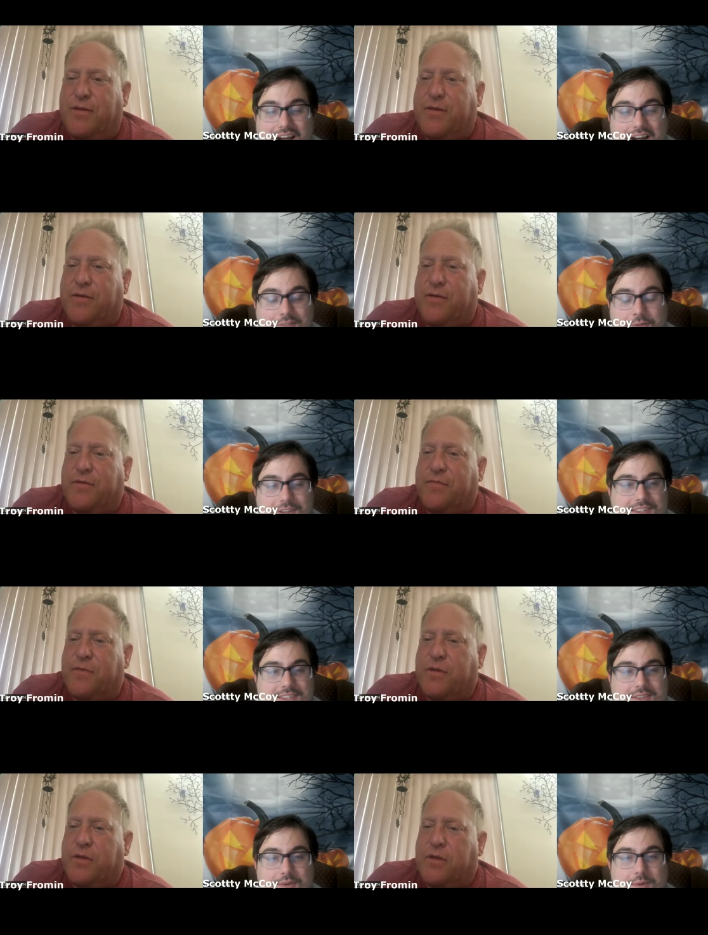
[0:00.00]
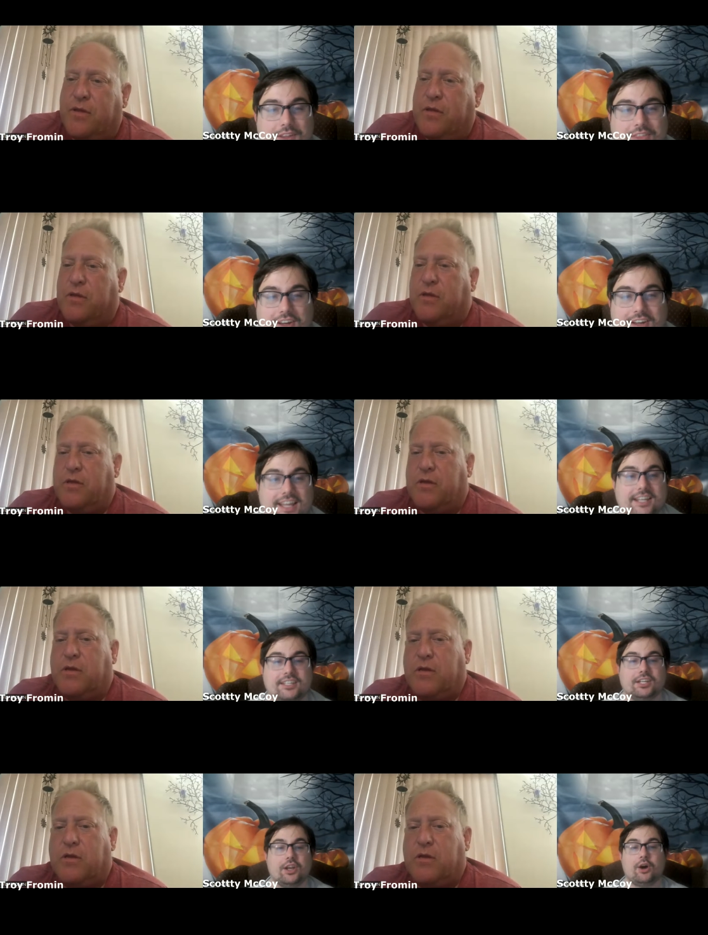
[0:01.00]
Speaker 1: off with getting
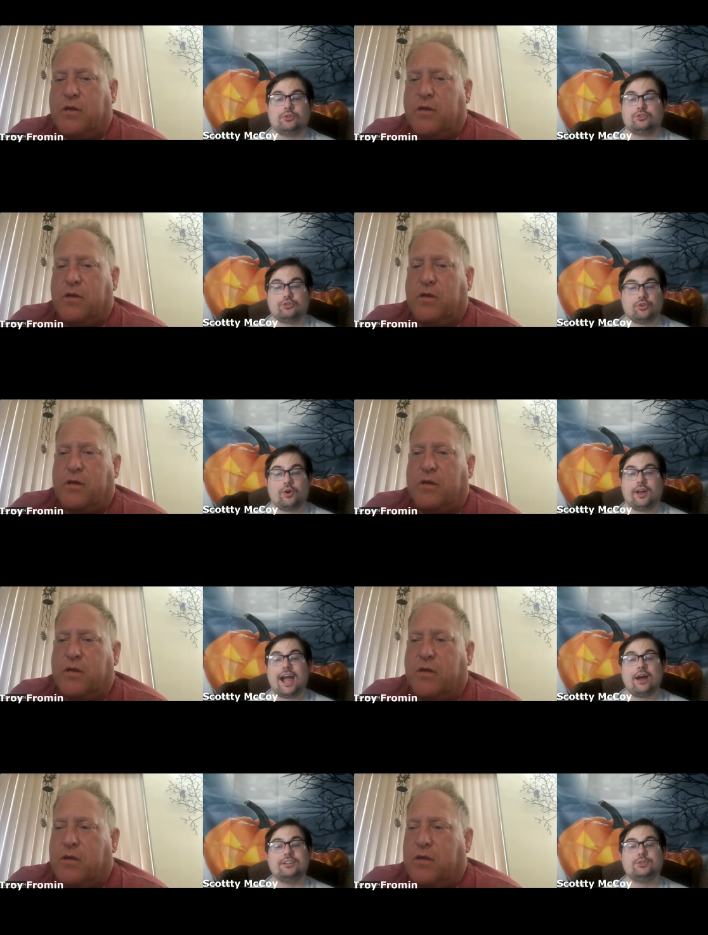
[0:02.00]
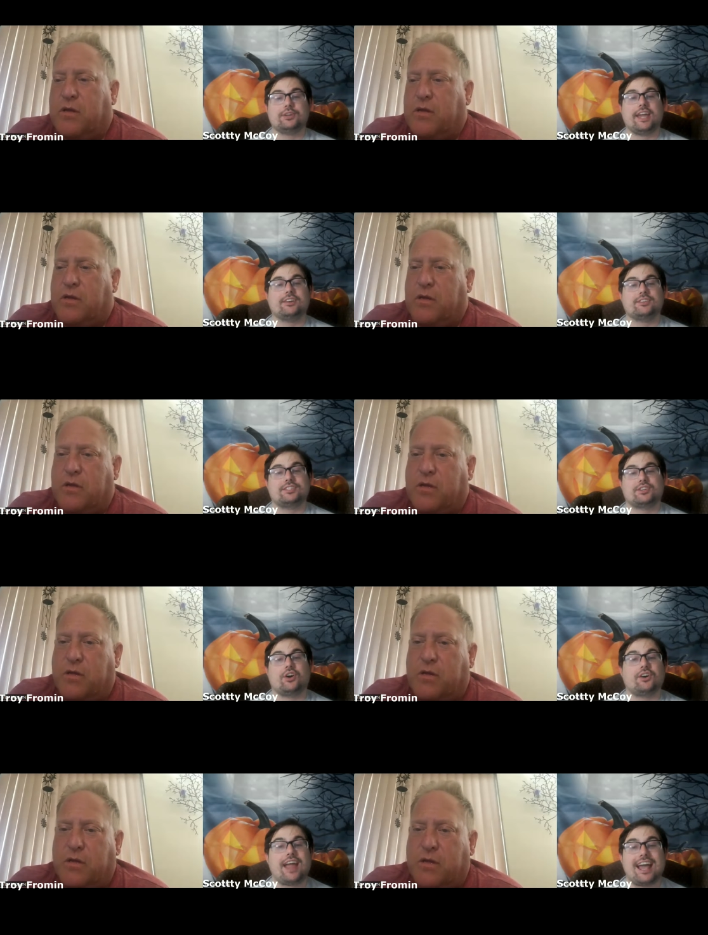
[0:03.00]
to know Troy. How did you get your
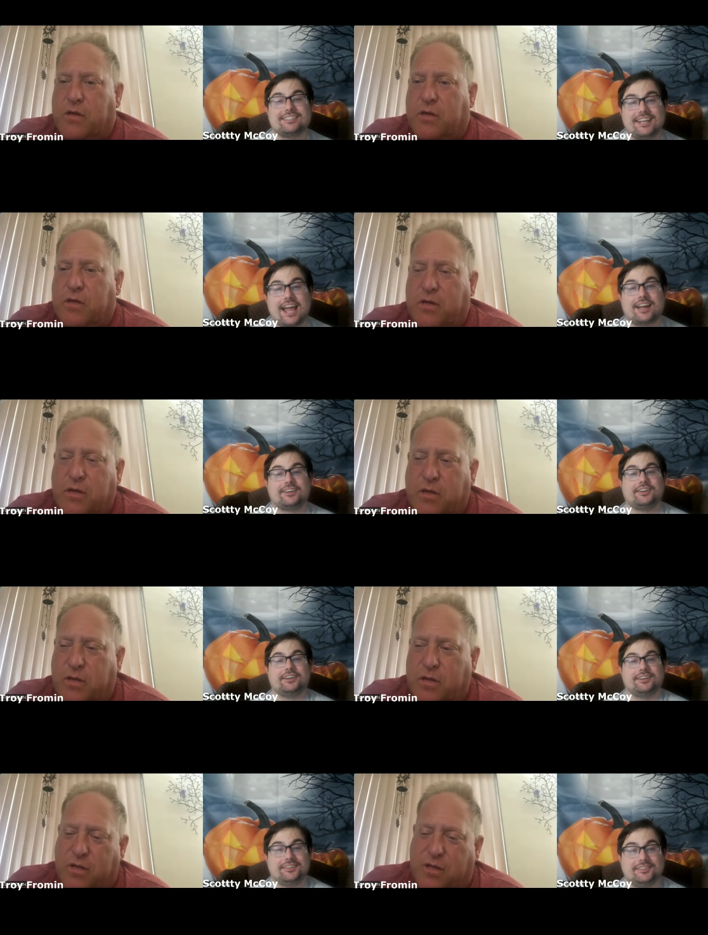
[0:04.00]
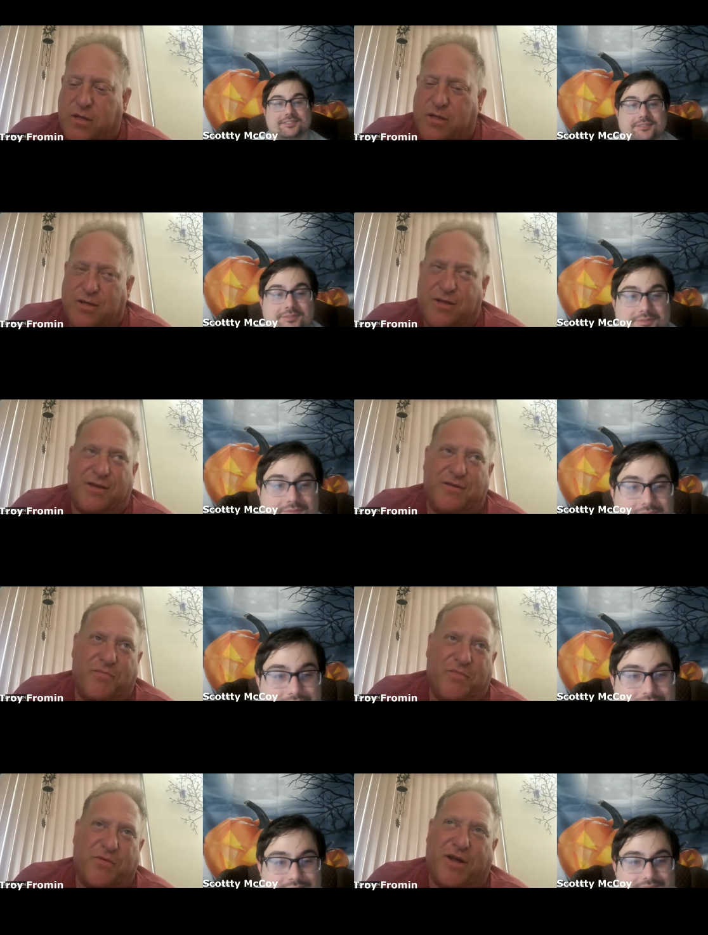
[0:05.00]
start as an actor?
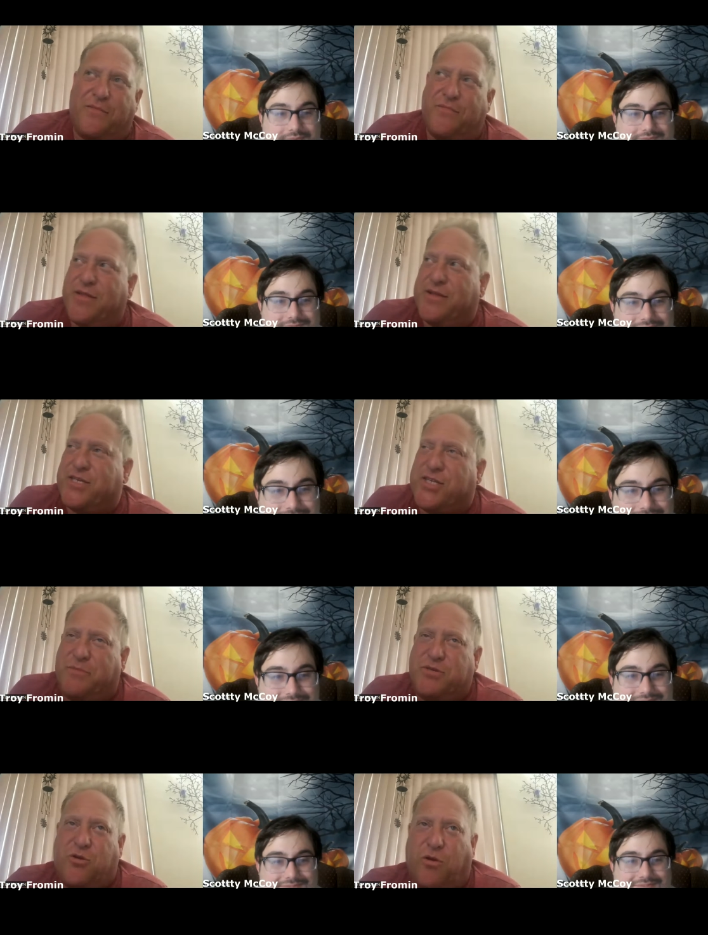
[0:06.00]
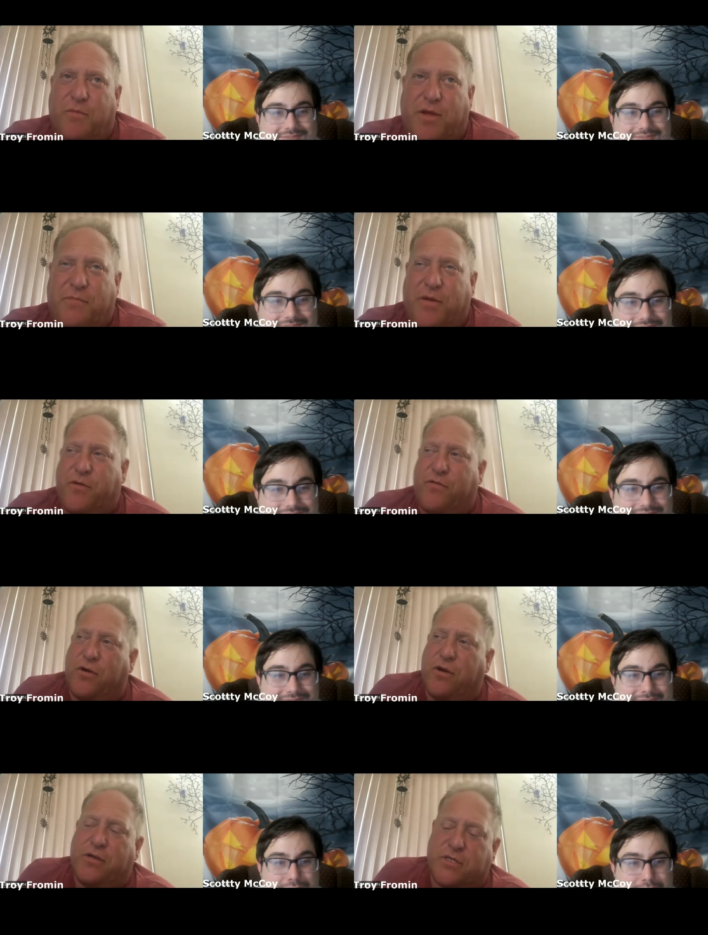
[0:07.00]
Speaker 2: Well, it's the same story many people have
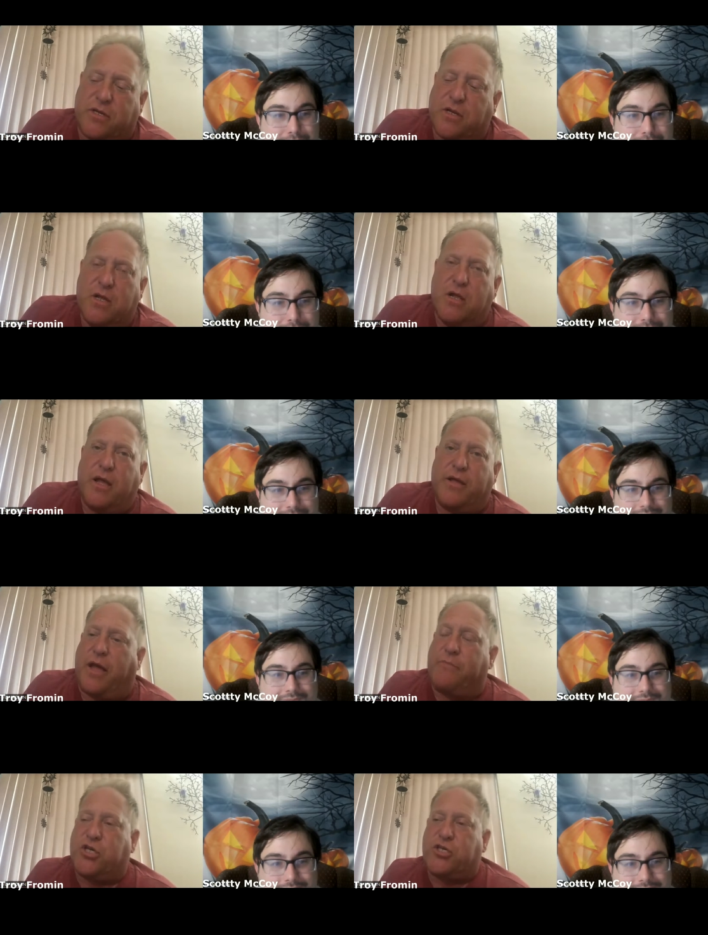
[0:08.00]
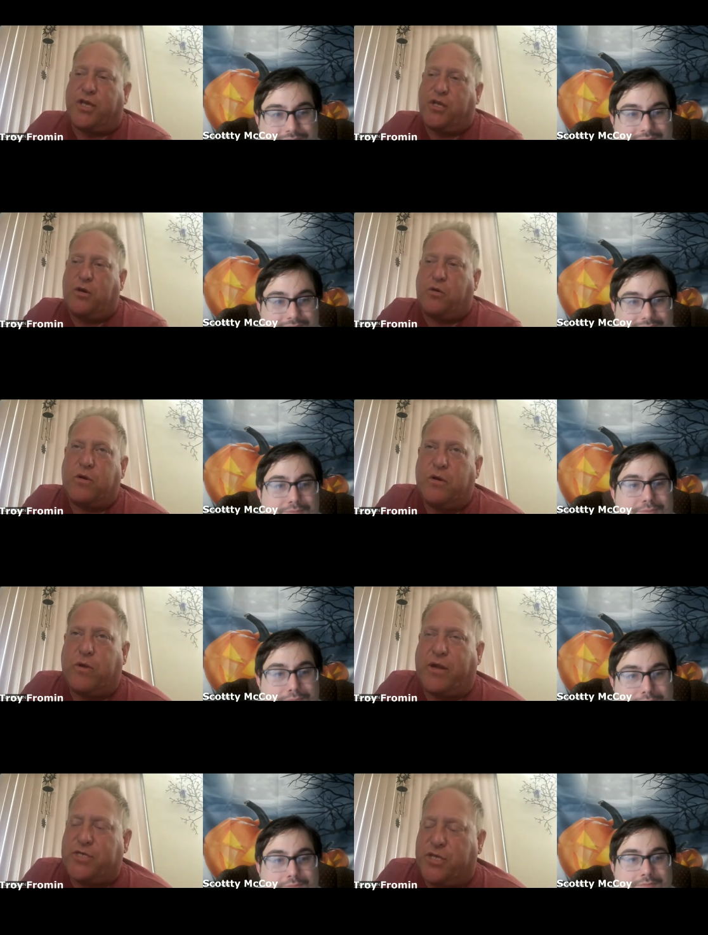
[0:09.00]
heard. I'm just like you.
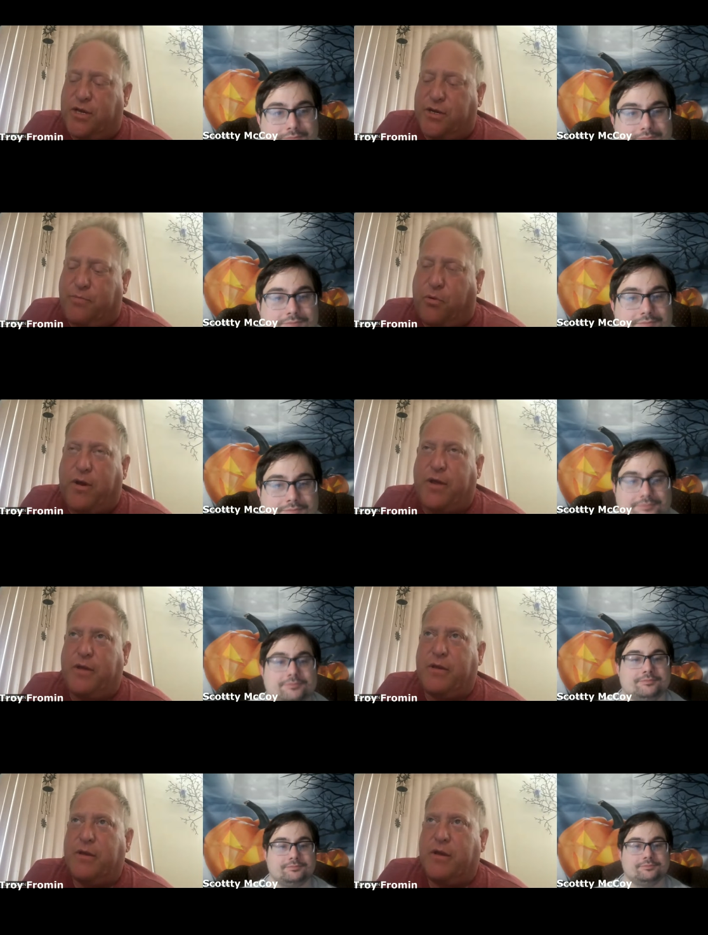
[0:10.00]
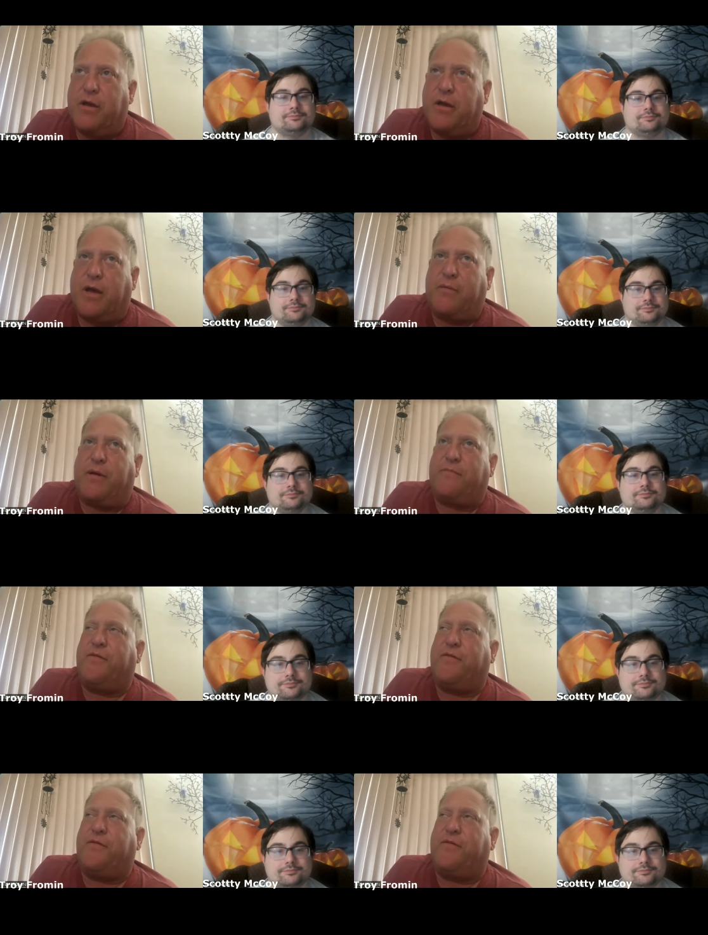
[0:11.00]
When I was a young boy, I'm